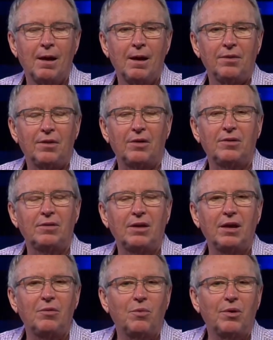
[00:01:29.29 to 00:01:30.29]
The other
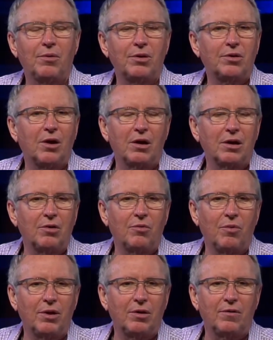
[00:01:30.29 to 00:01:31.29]
day, we were talking to
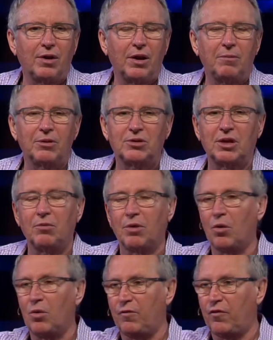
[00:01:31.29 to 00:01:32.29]
one of our neighbors. They were
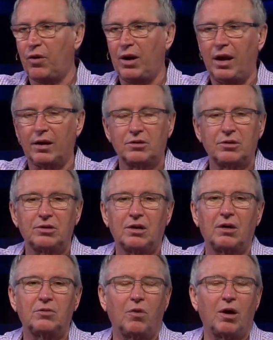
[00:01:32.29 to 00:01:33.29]
going for an
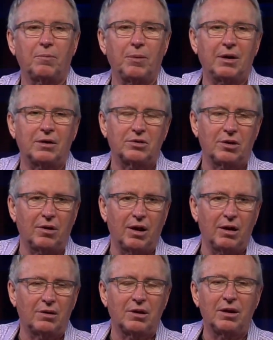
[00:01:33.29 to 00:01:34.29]
exercise walk because they're
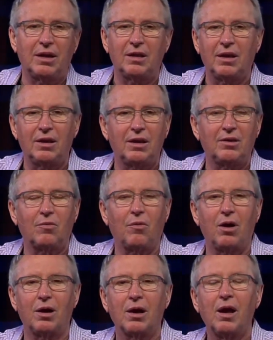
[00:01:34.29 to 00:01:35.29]
elderly and they need to
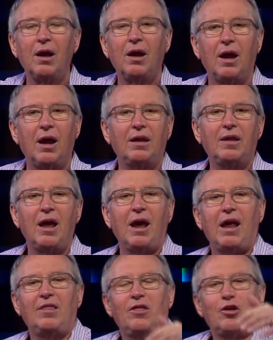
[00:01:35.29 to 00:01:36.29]
walk, and
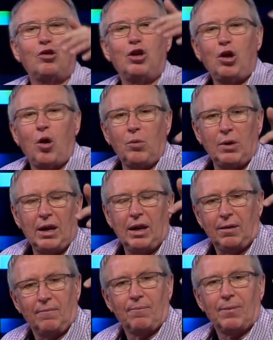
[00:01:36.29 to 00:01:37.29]
they're
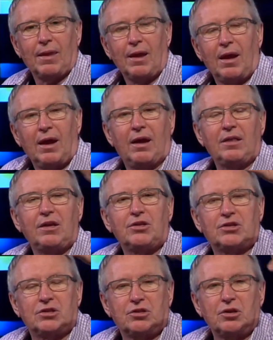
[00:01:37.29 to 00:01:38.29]
lonely. And they
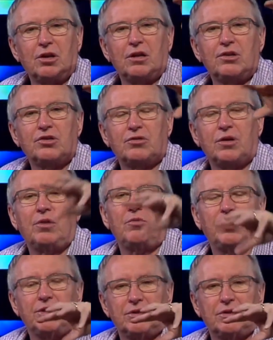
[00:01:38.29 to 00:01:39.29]
stood on the street.
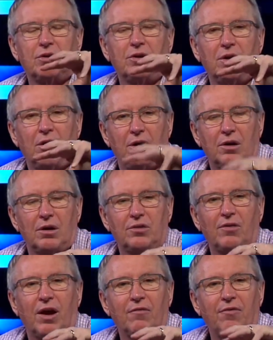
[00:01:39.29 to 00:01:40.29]
We stood on our
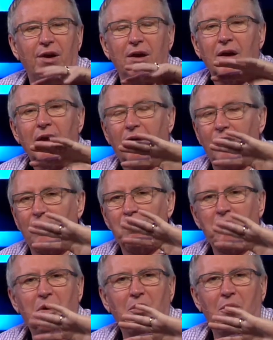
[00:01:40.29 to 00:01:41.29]
driveway.
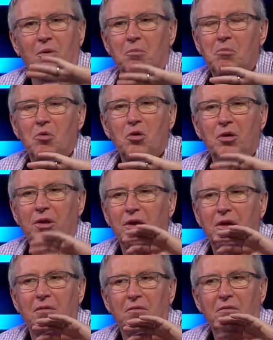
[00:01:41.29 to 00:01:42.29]
We were more
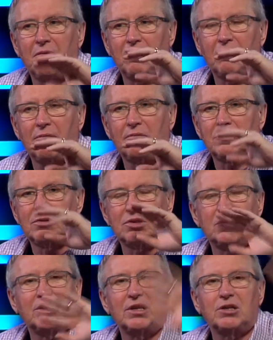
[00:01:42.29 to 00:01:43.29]
than
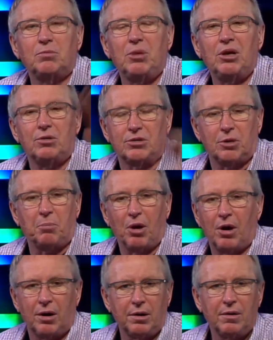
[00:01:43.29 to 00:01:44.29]
6 meters
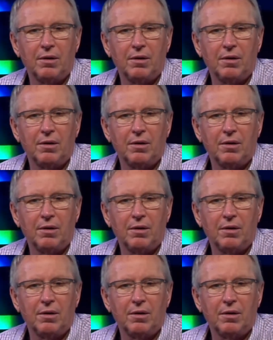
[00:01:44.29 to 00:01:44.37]
apart,